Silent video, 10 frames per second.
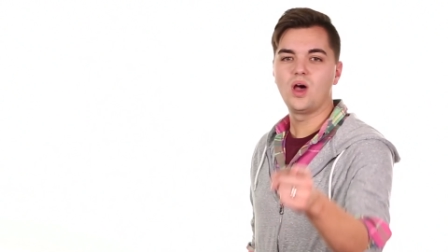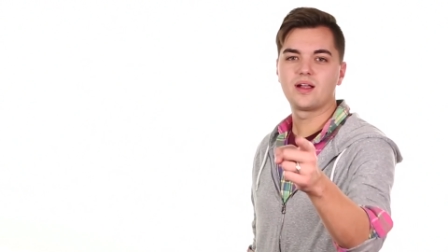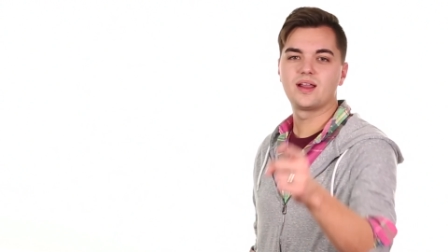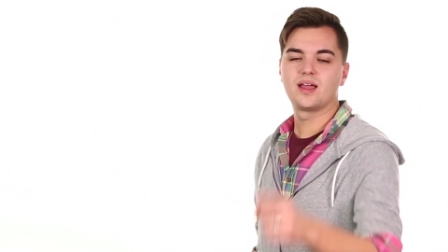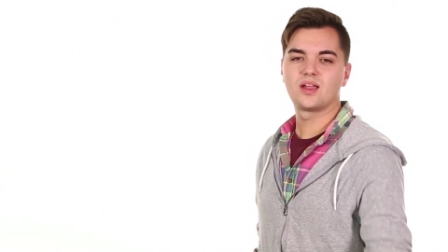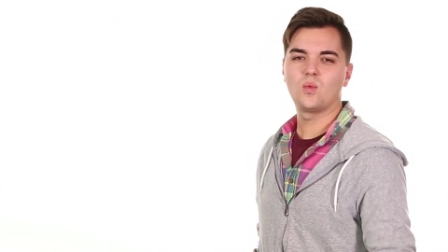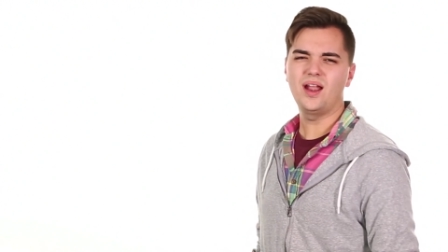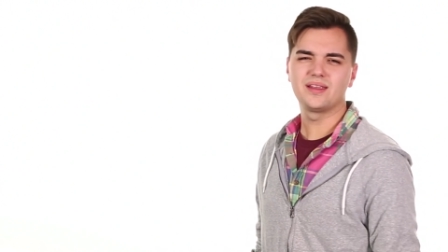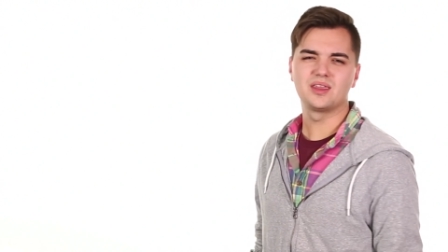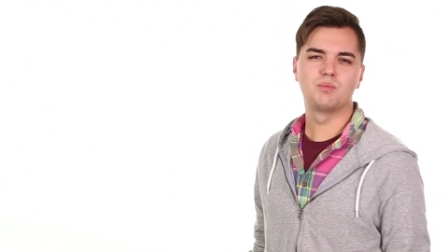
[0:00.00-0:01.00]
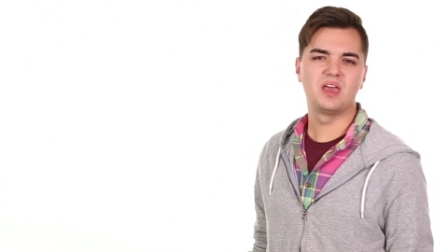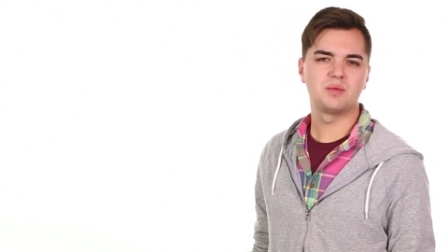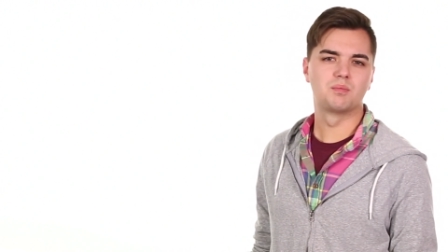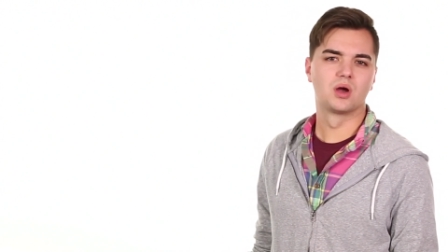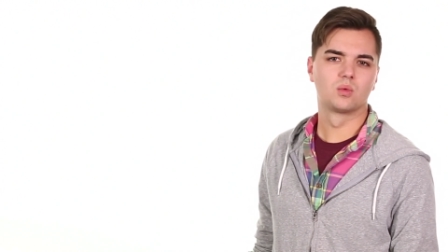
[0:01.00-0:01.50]
while you're down there, why don't you baby
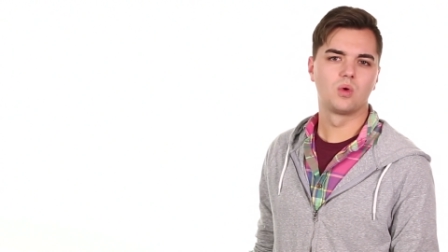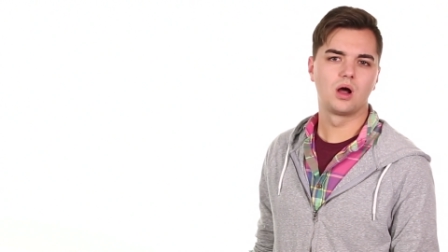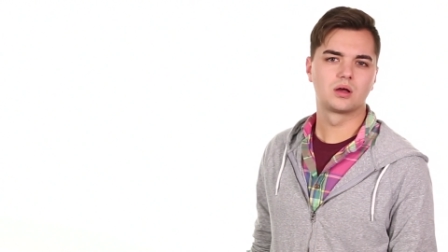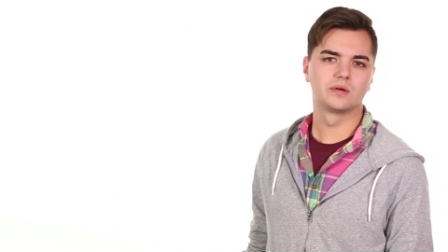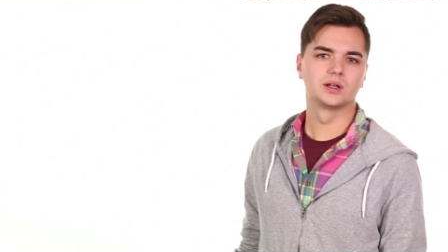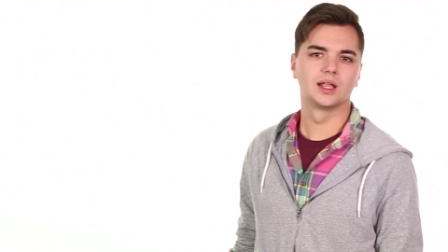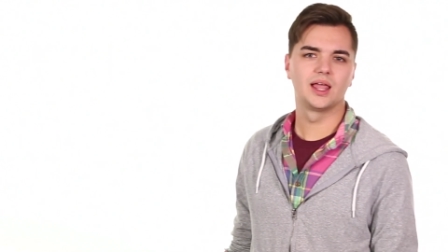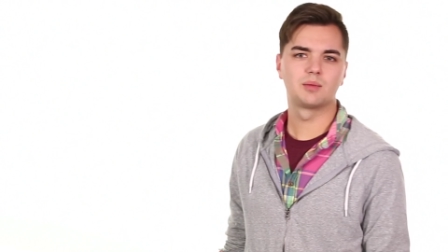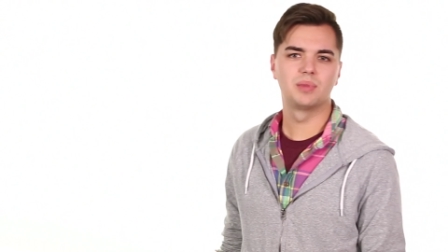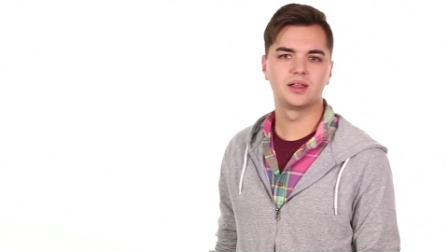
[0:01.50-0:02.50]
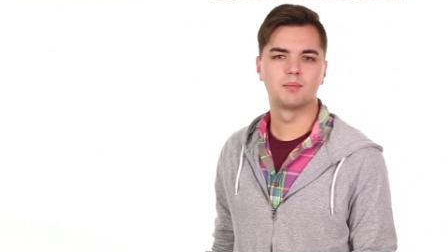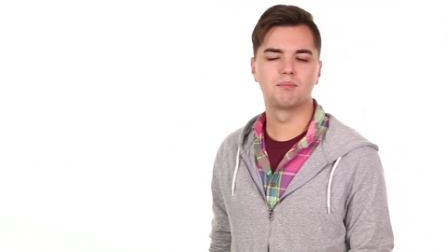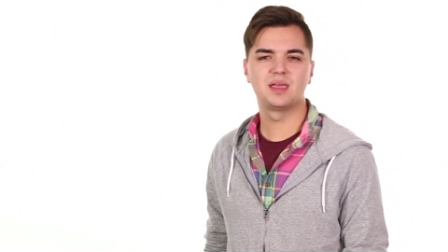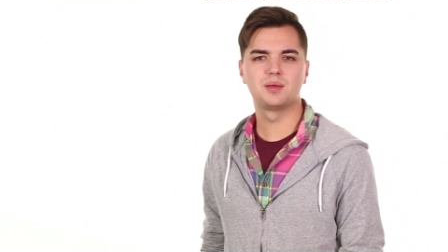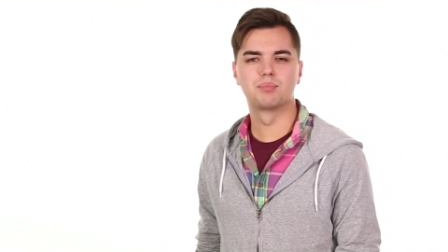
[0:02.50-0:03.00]
bird walk over to the like button and
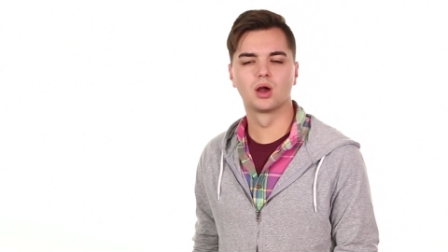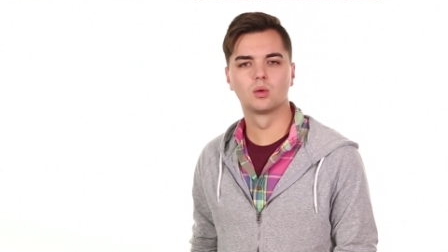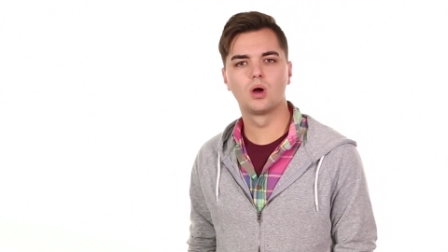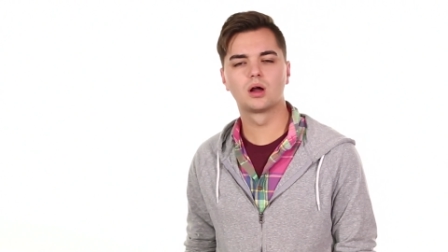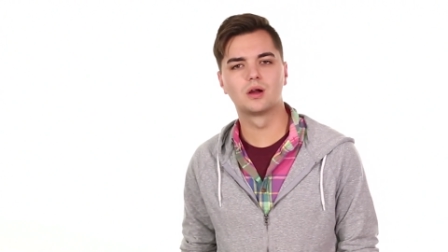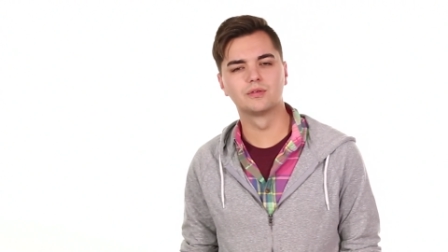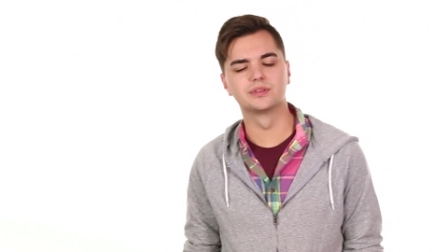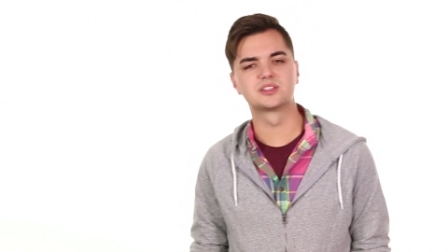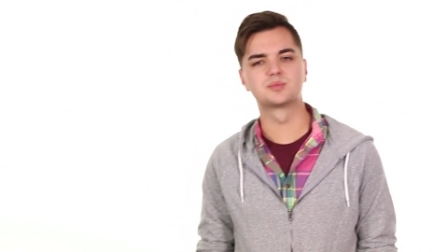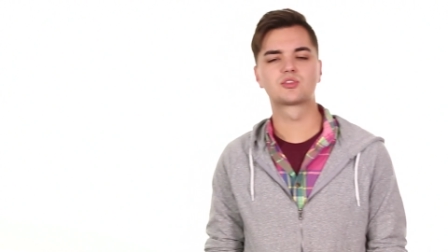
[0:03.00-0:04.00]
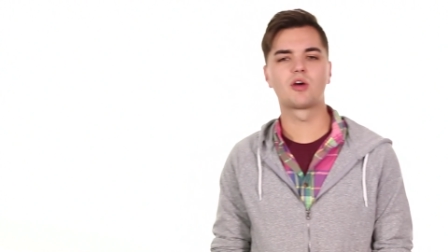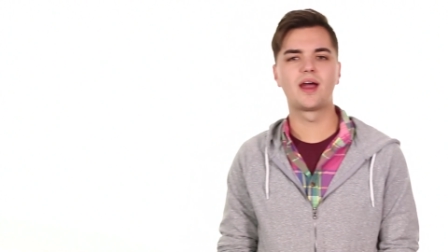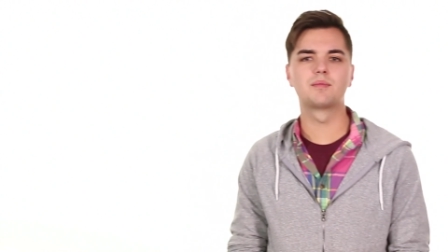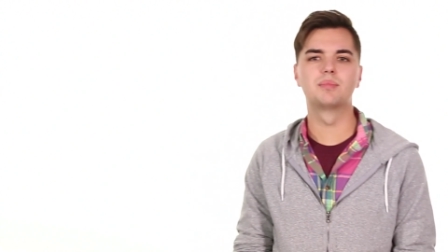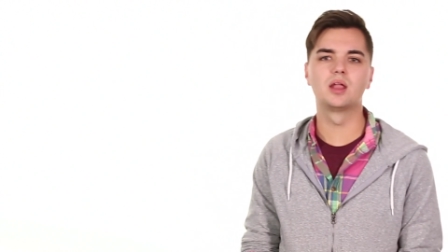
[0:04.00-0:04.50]
baby bird walk over to the
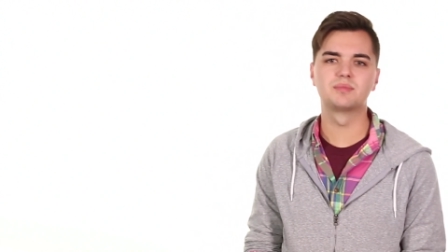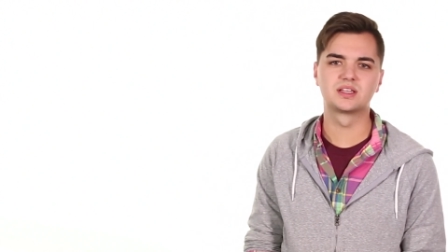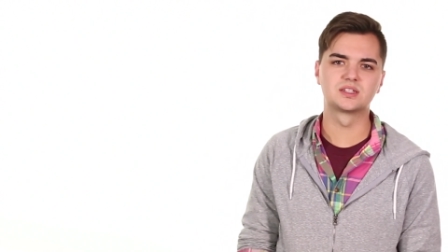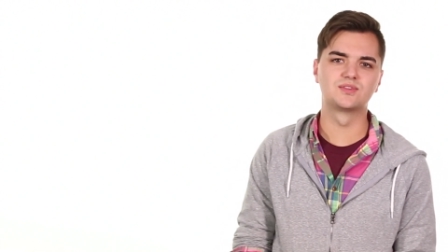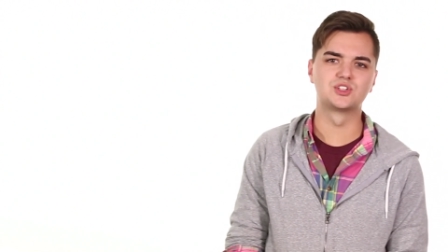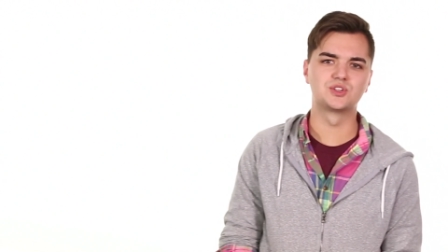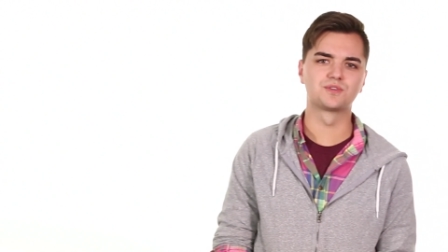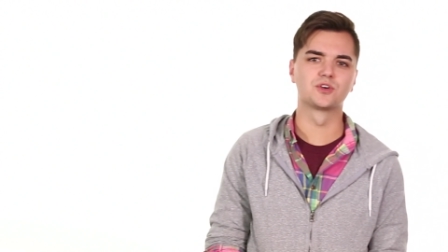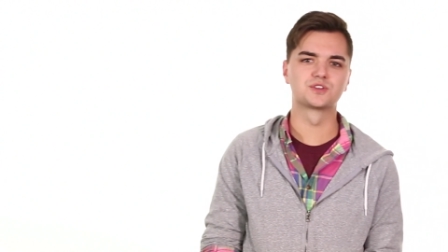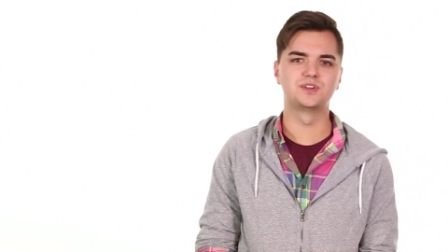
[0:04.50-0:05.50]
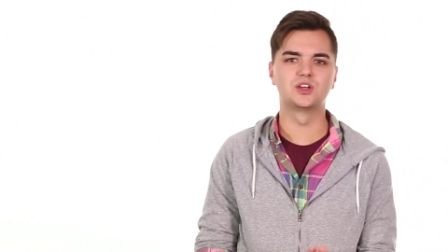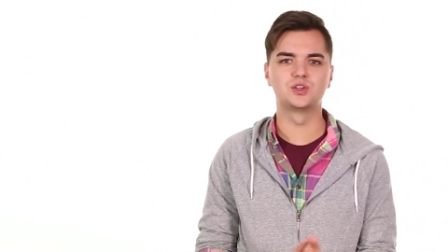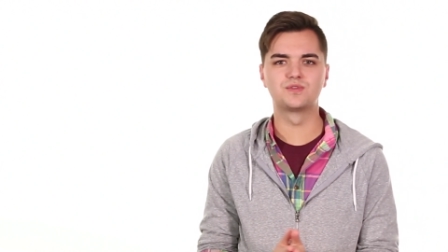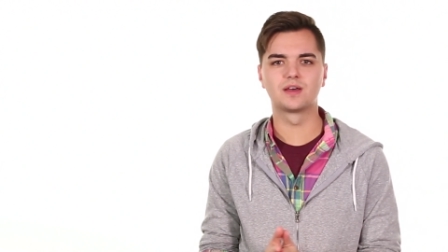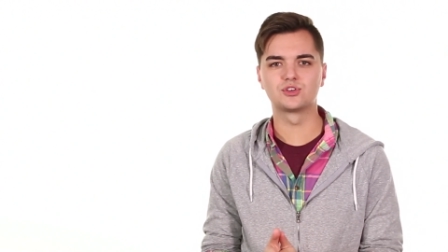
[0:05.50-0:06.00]
subscribe button because if this is your first video
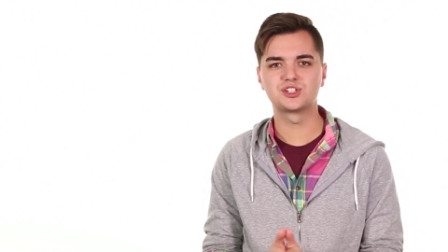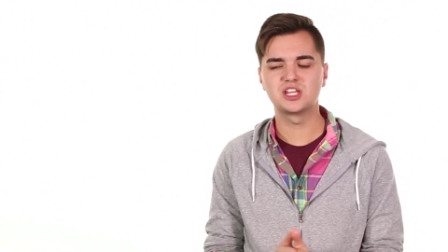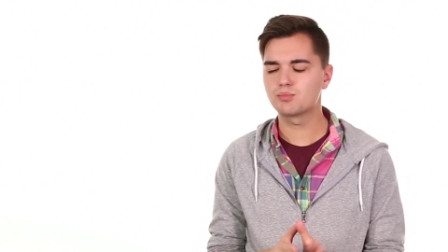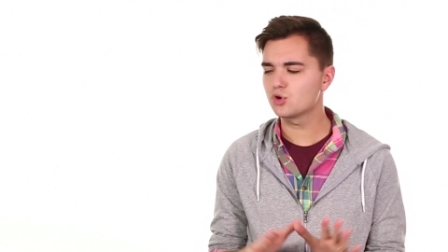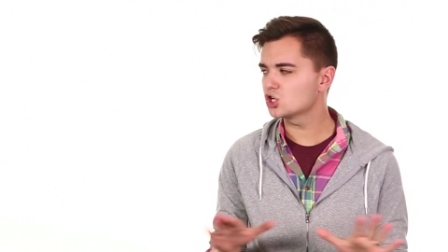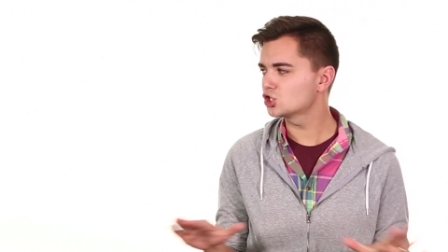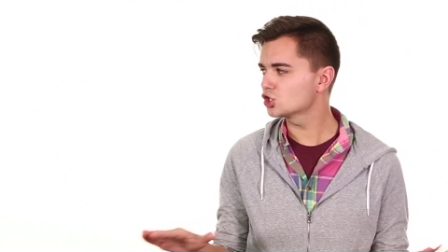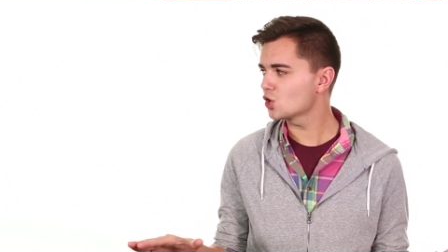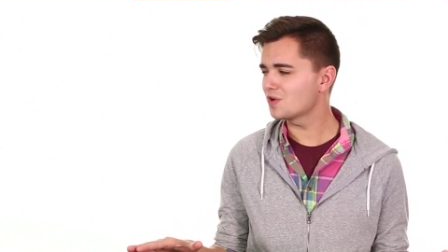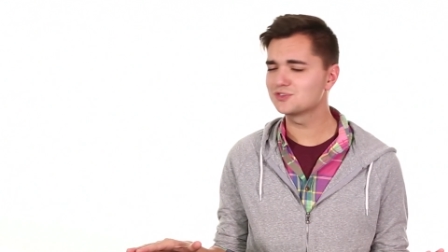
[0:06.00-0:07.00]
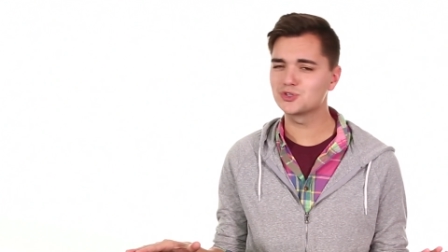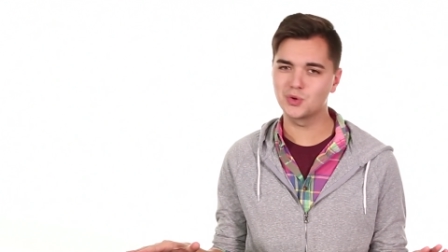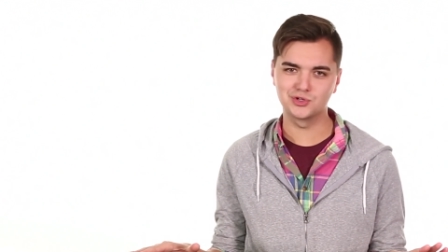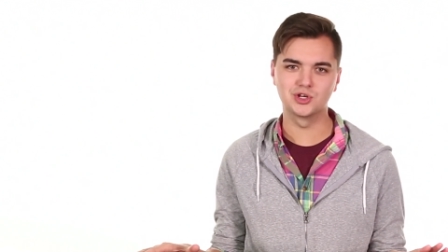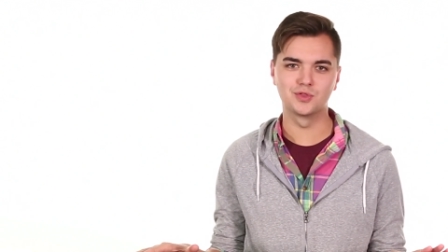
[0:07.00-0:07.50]
you've ever seen, pretty sure we've
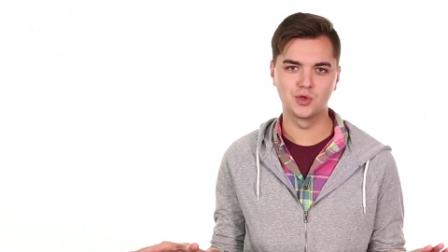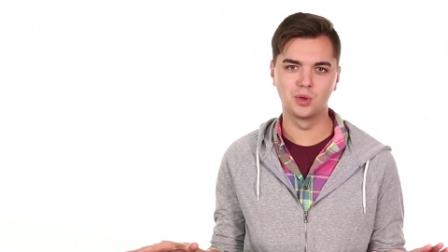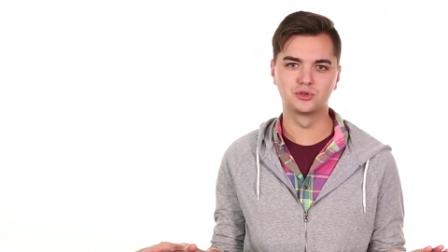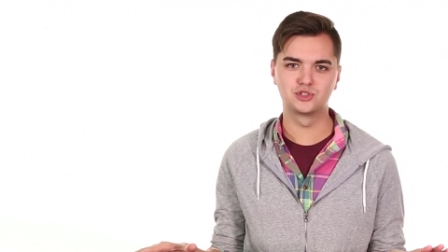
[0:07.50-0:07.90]
sold you on the whole